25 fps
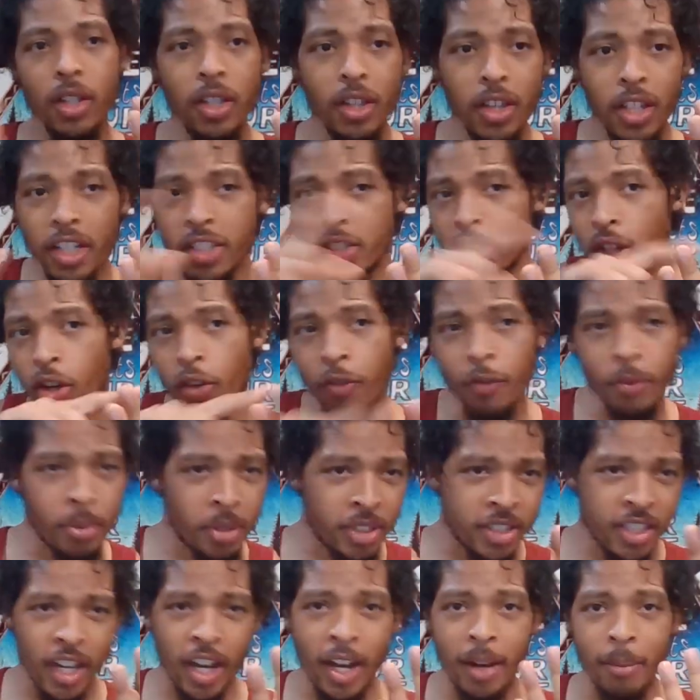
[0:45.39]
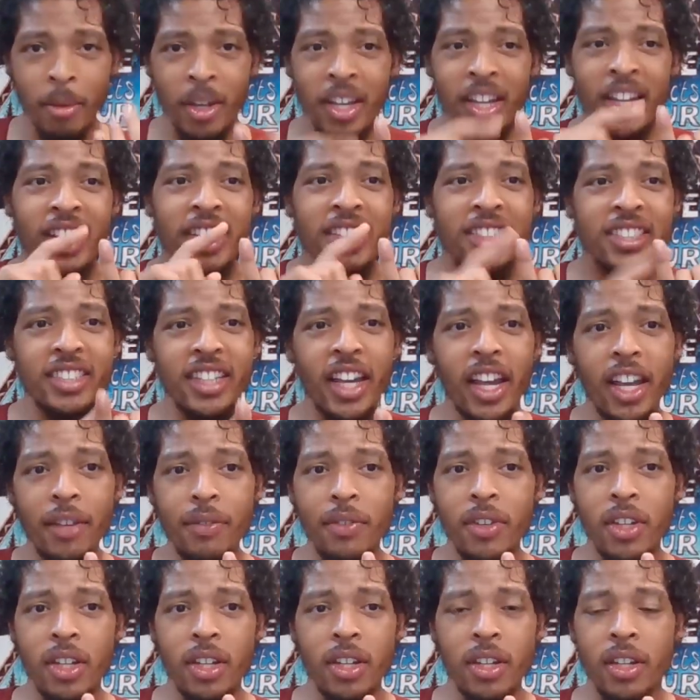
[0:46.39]
Let's go from the top.
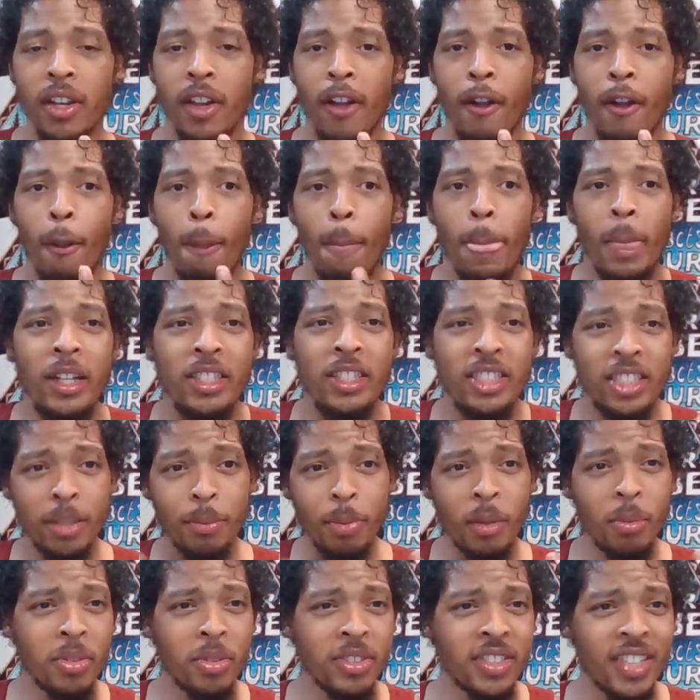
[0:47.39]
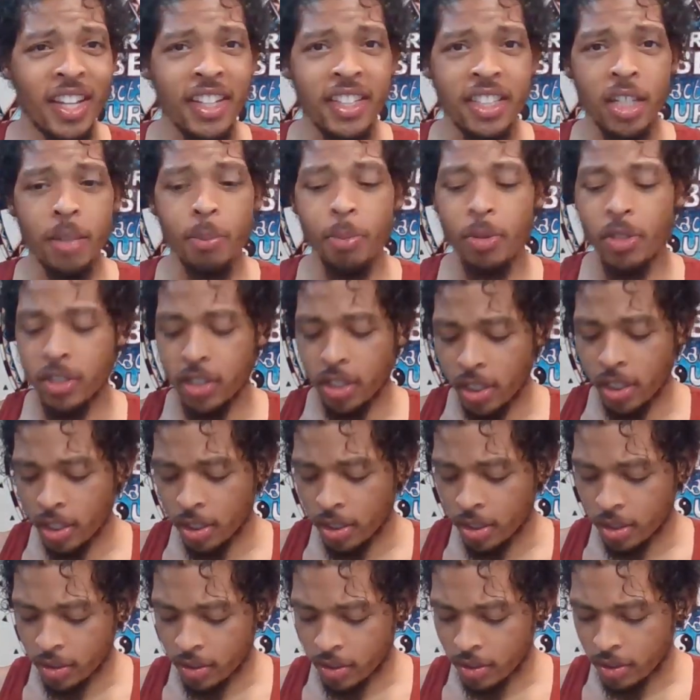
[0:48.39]
Saving. Some people say
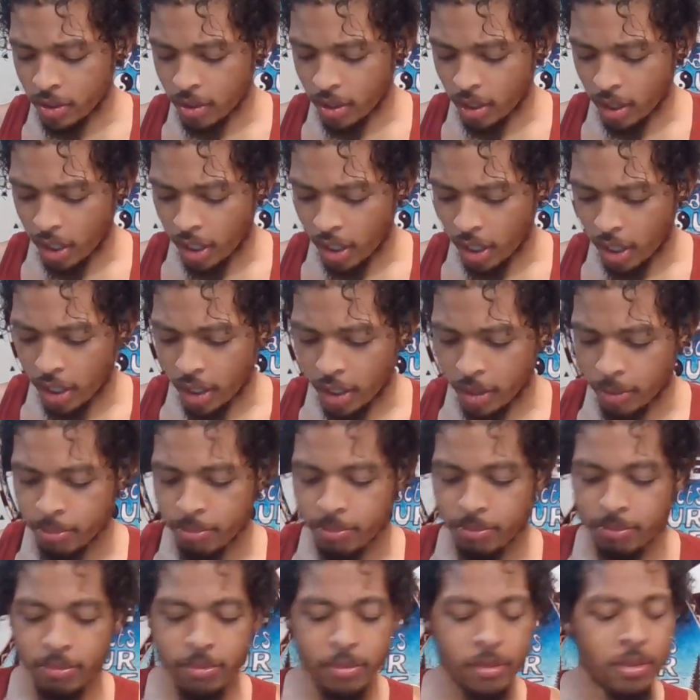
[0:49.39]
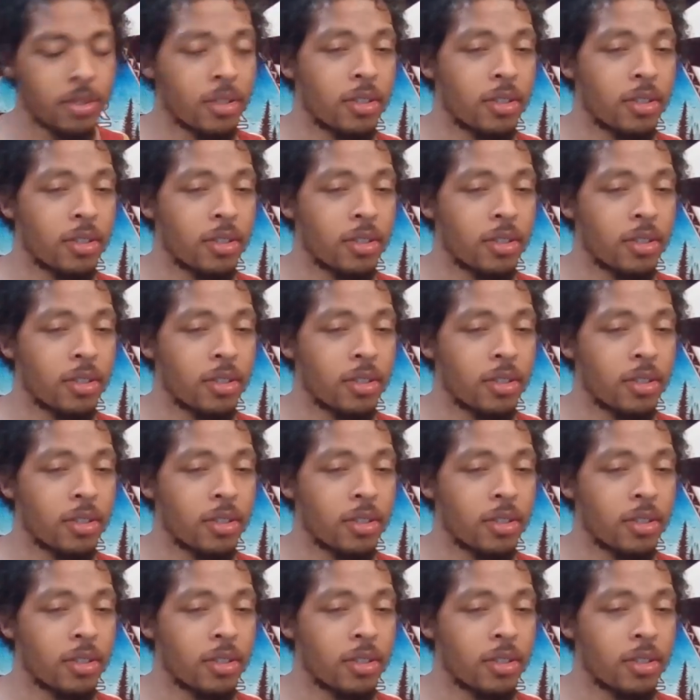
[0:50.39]
10%.